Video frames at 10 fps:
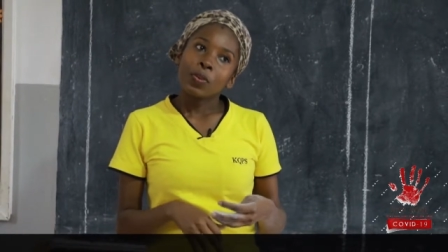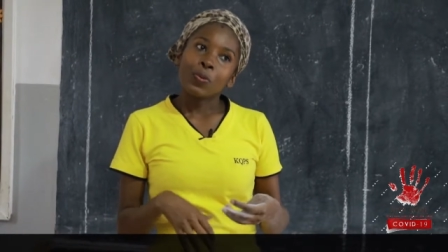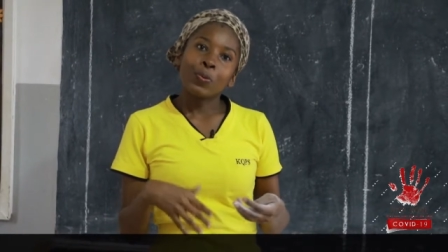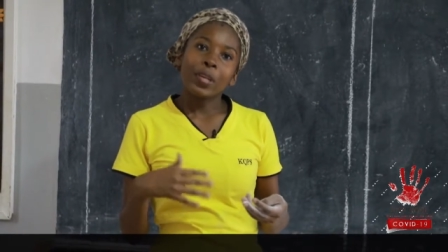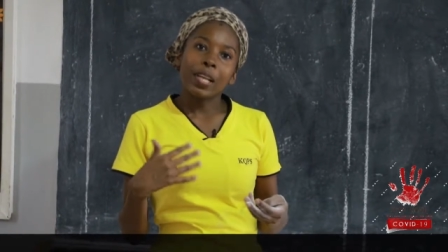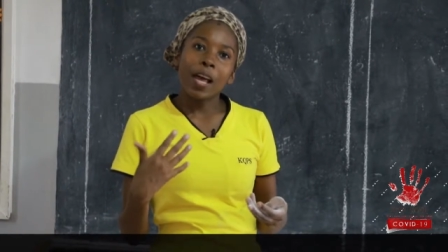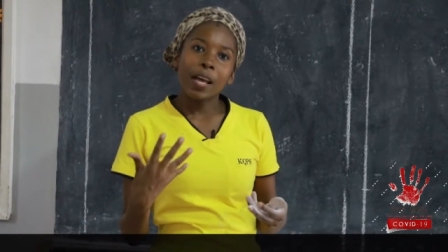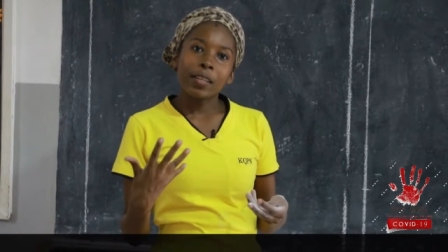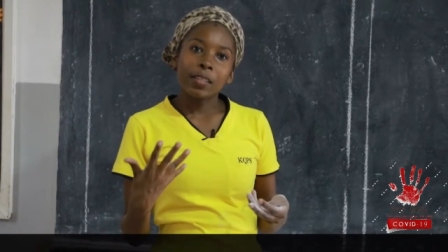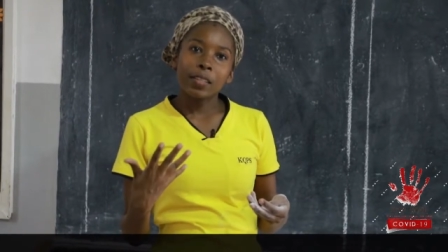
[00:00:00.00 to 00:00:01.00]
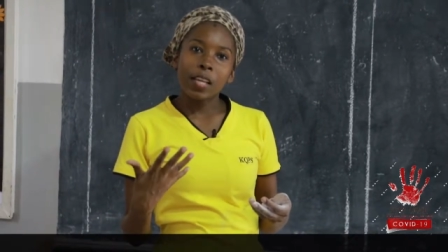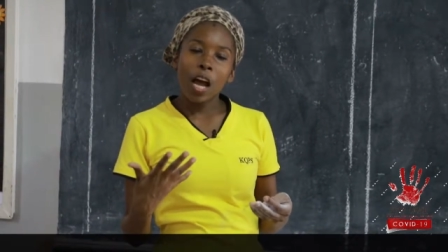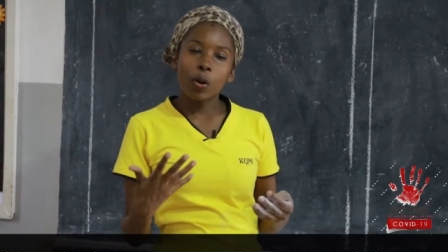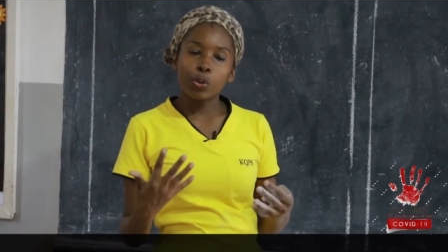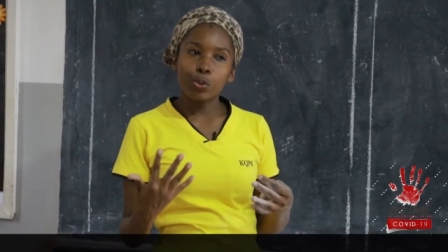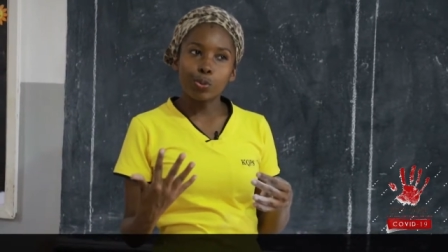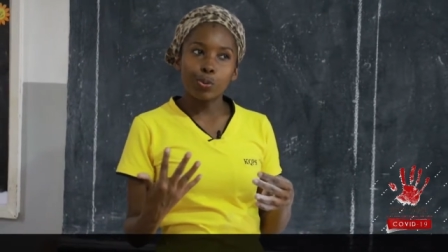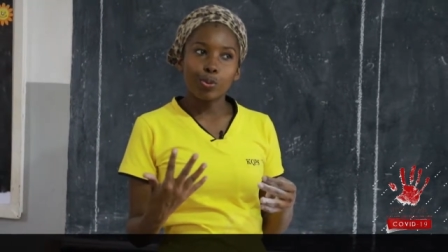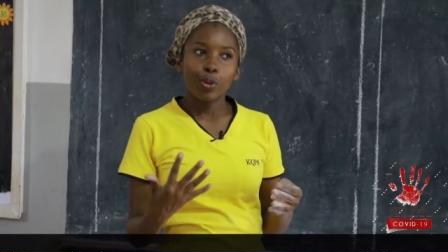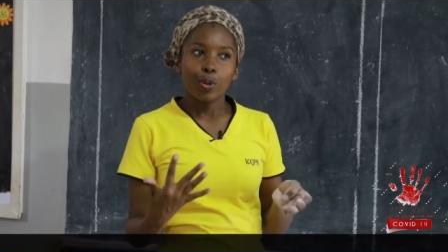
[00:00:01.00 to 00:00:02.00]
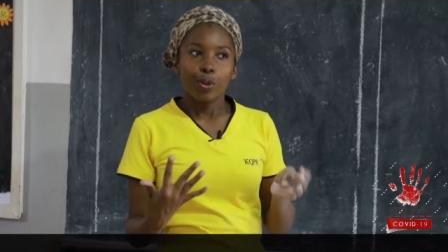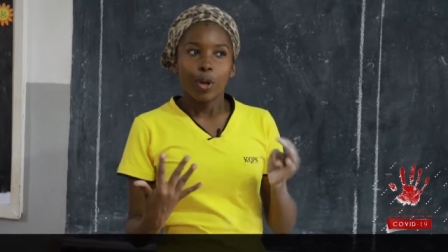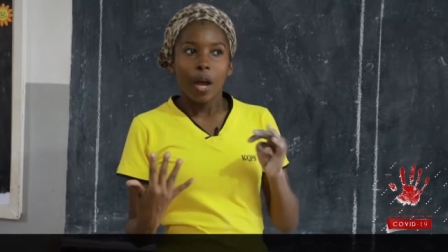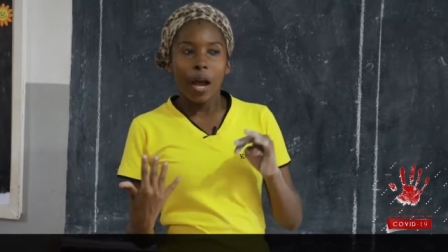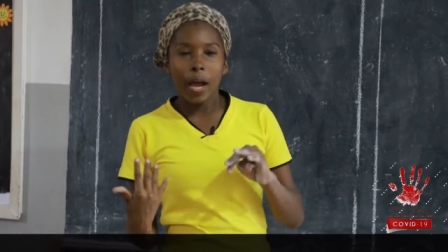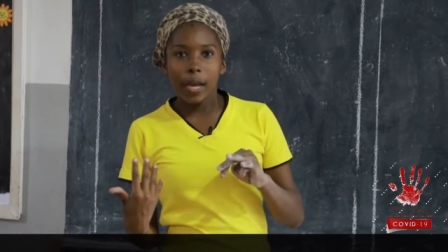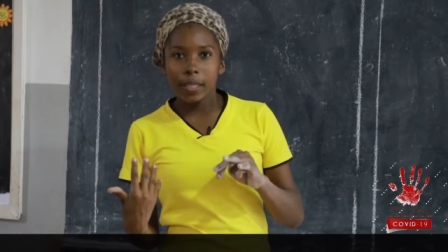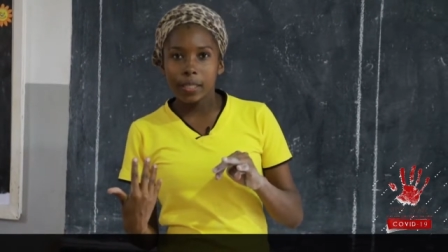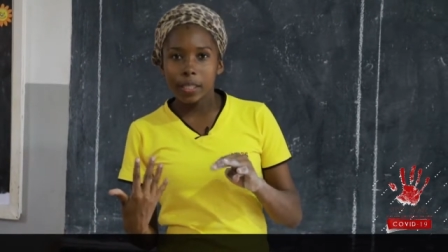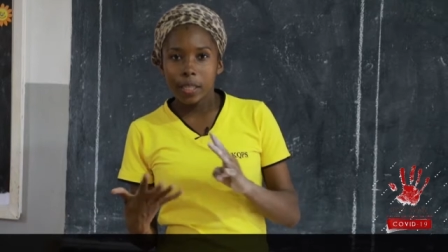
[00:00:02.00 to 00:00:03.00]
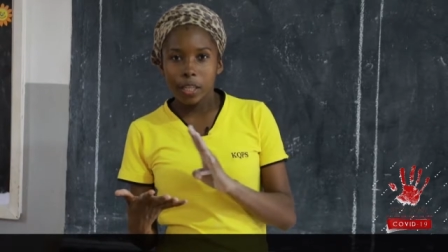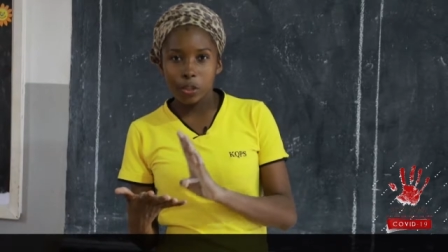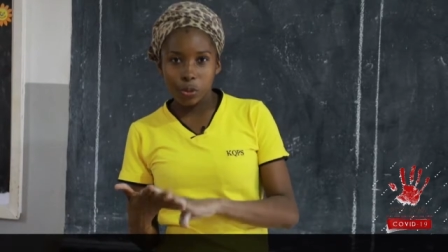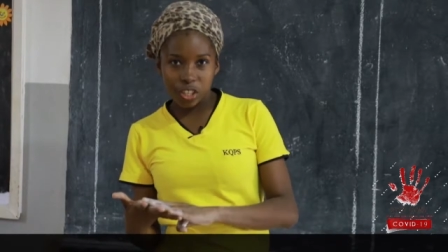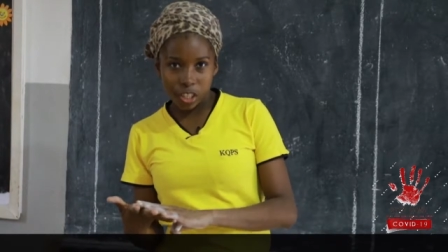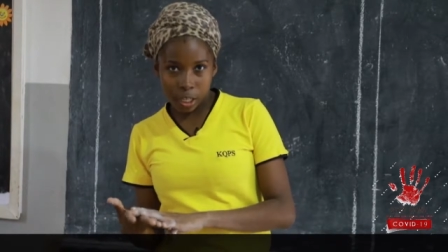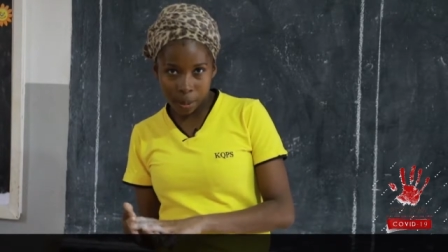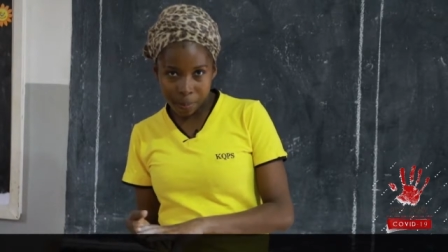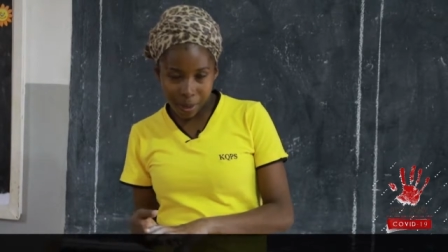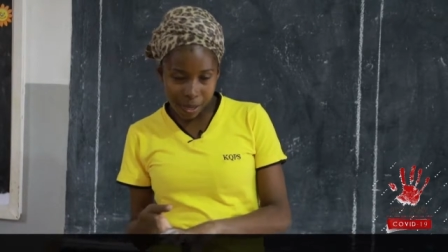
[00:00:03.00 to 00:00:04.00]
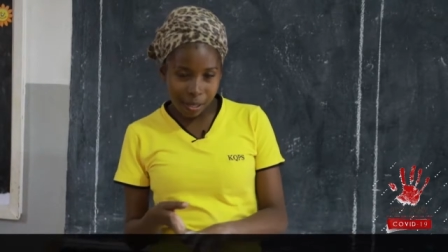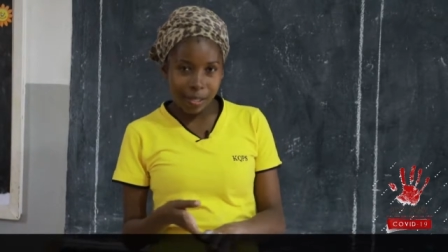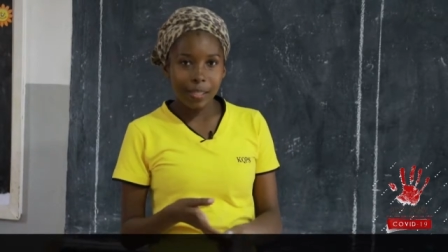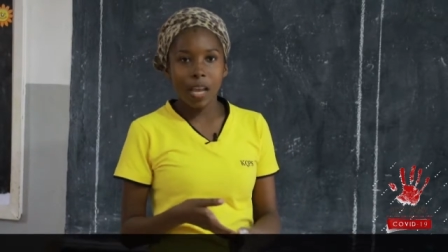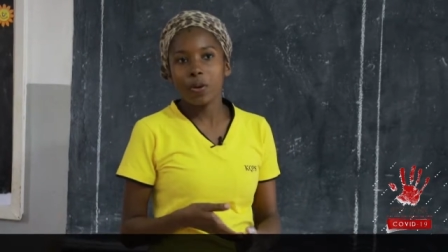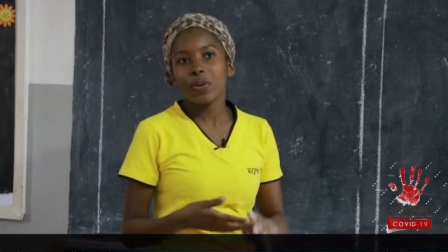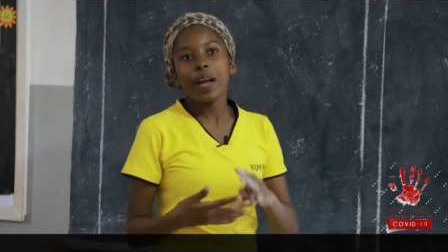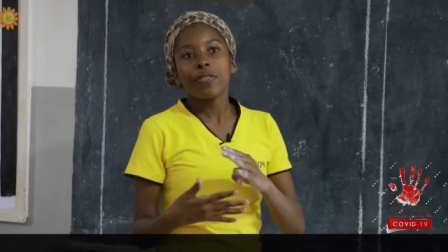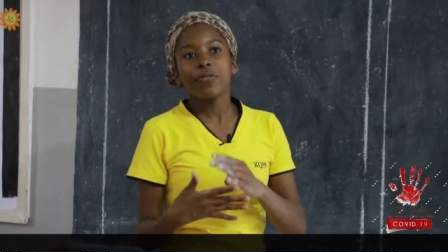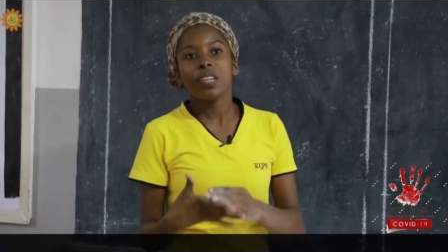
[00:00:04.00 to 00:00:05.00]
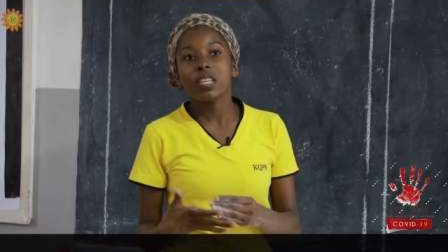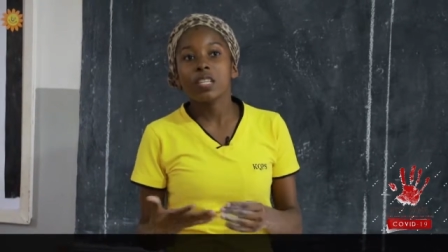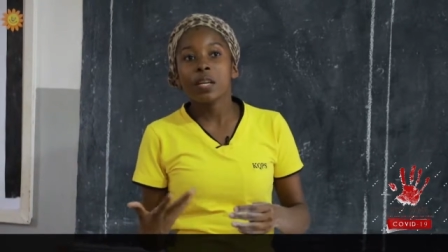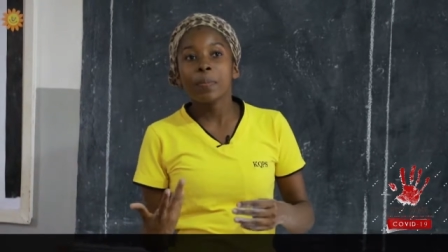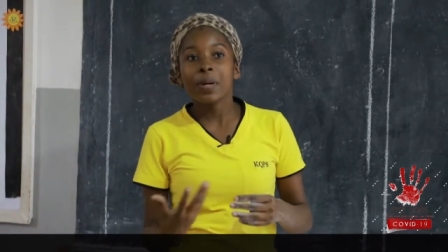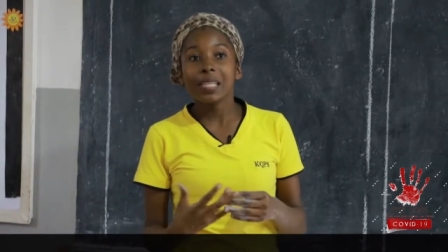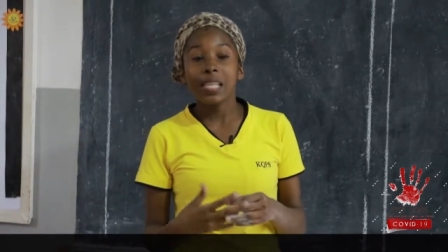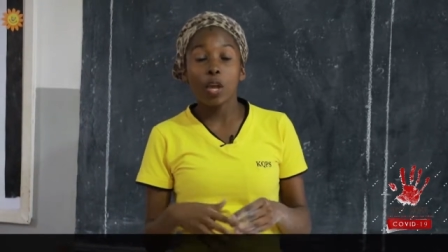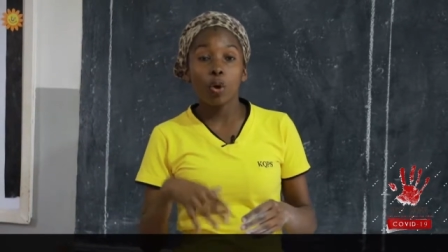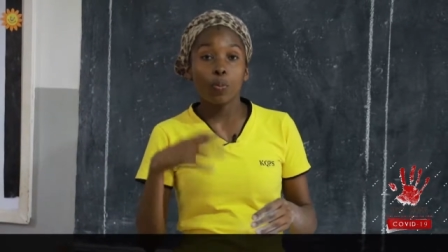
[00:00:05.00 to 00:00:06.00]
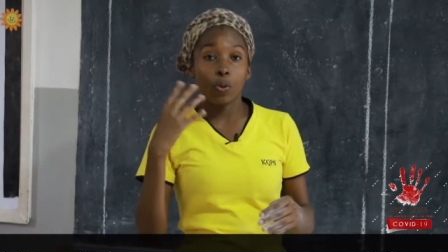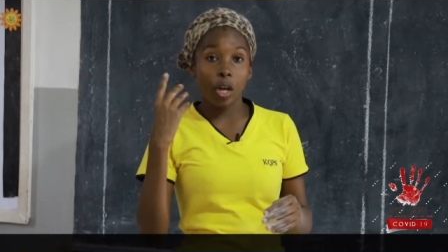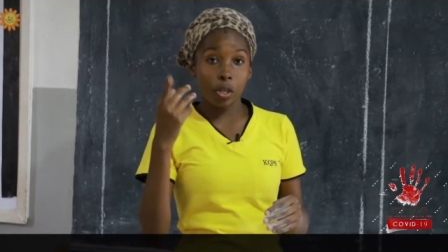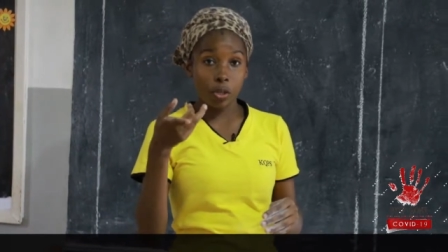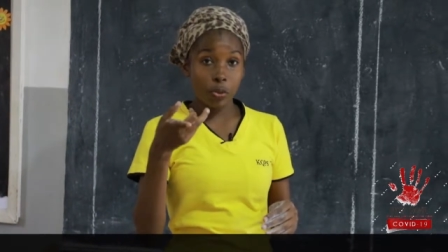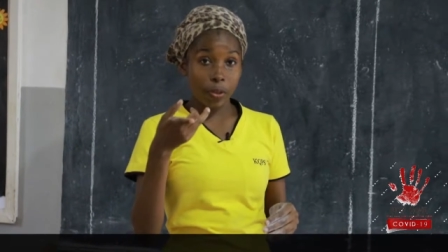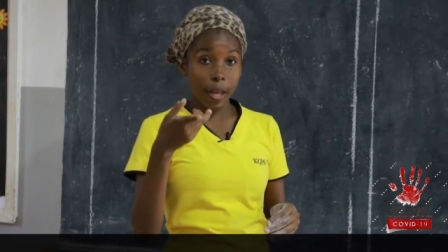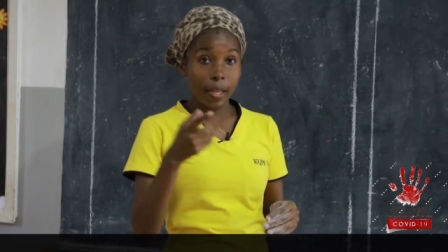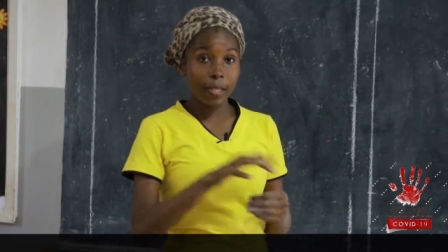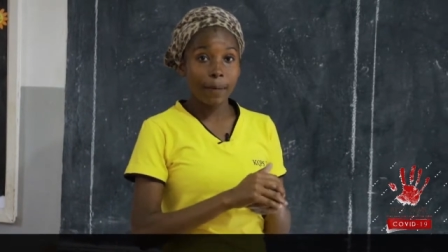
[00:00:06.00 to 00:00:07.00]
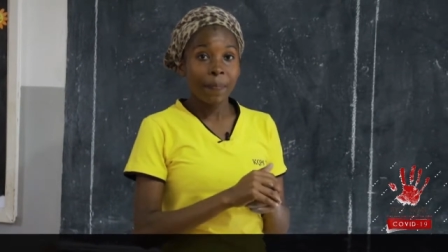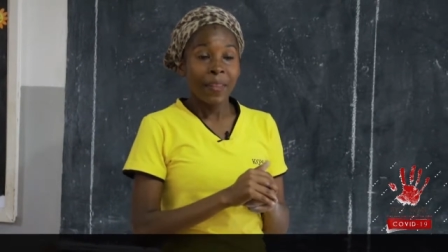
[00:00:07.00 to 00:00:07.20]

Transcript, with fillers: We learned how to add two-digit numbers, how to add three-digit numbers. I hope you can do that.